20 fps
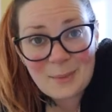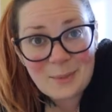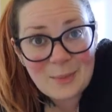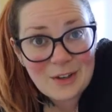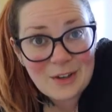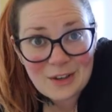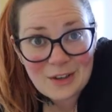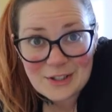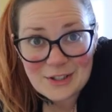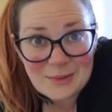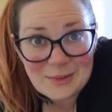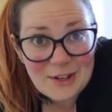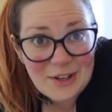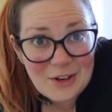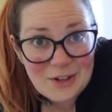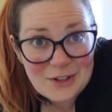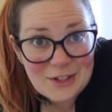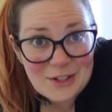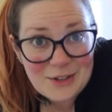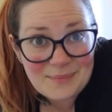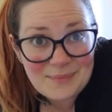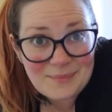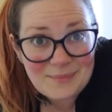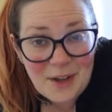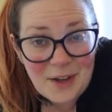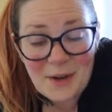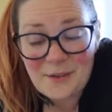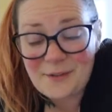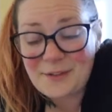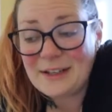Gotta do what you gotta do.
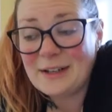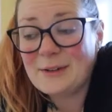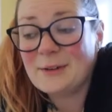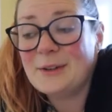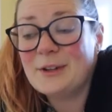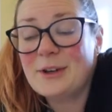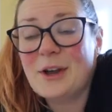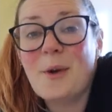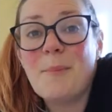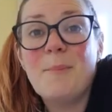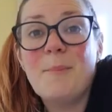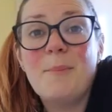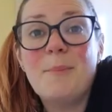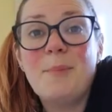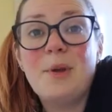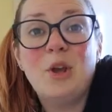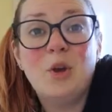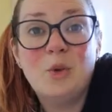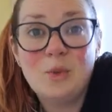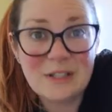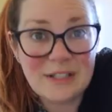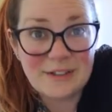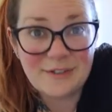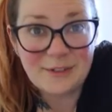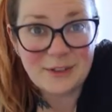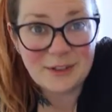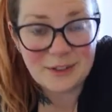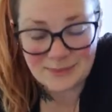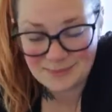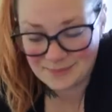Hopefully it will look
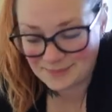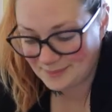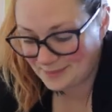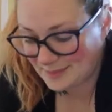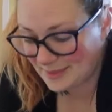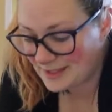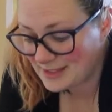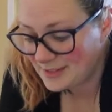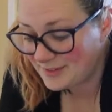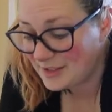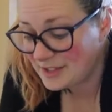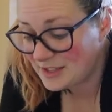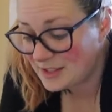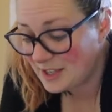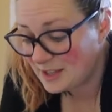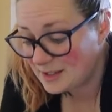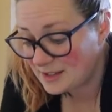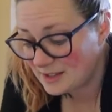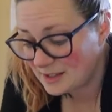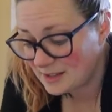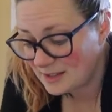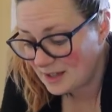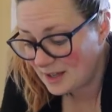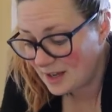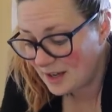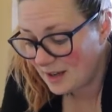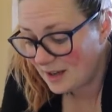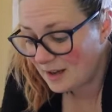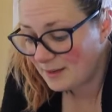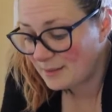beautiful, because if it doesn't,
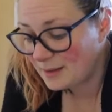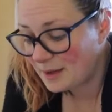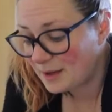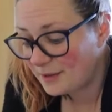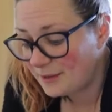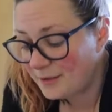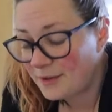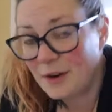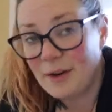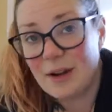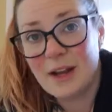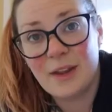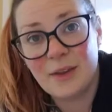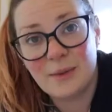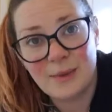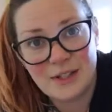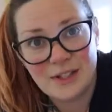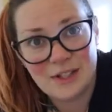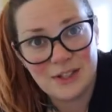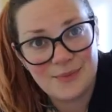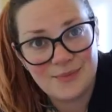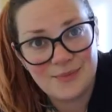I'm gonna throw it out the window.